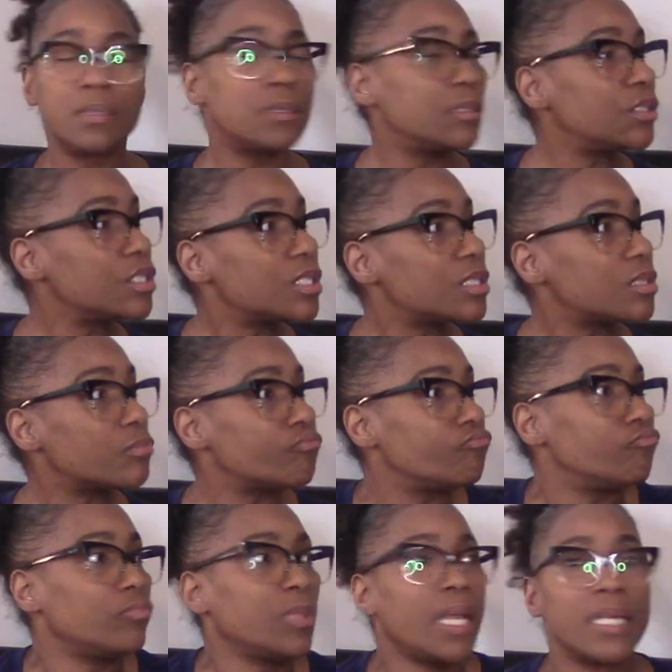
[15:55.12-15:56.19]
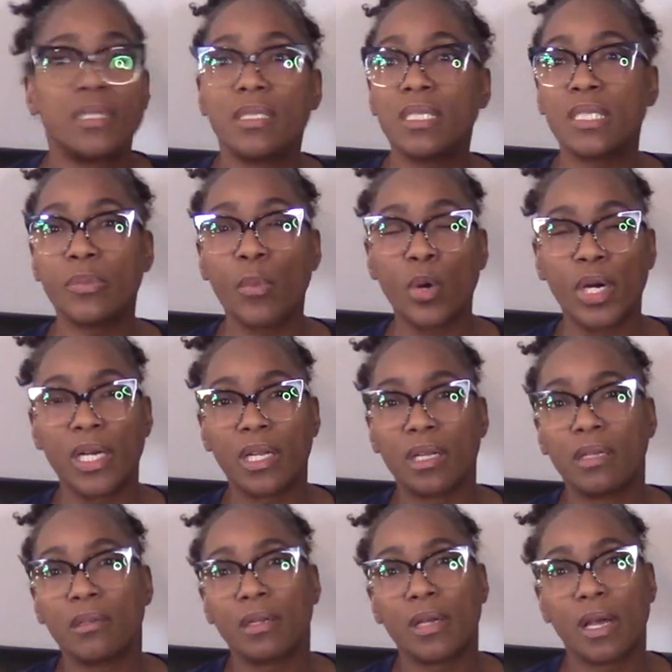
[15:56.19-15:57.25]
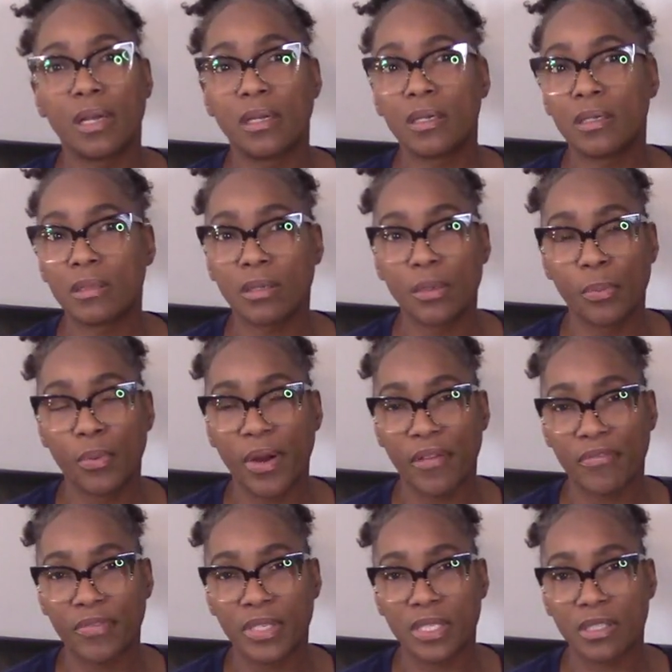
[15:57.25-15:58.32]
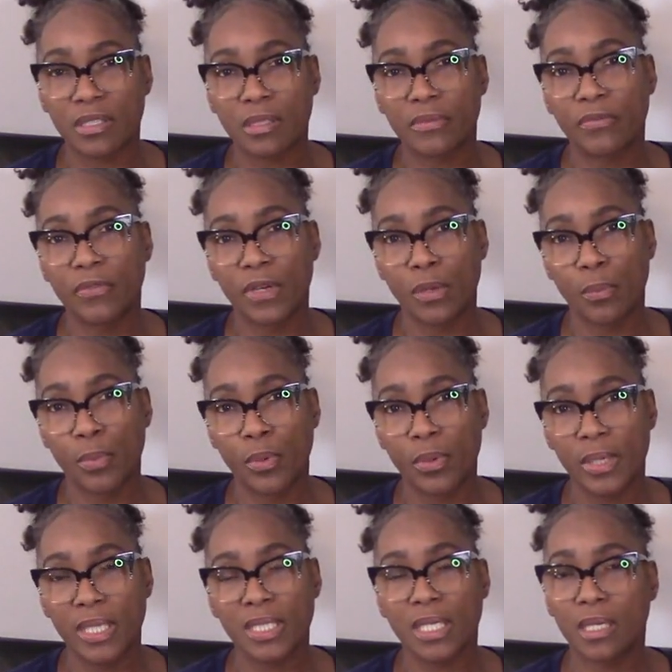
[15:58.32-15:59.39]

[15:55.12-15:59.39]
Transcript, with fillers: just like this morning, I cooked the breakfast for the boys.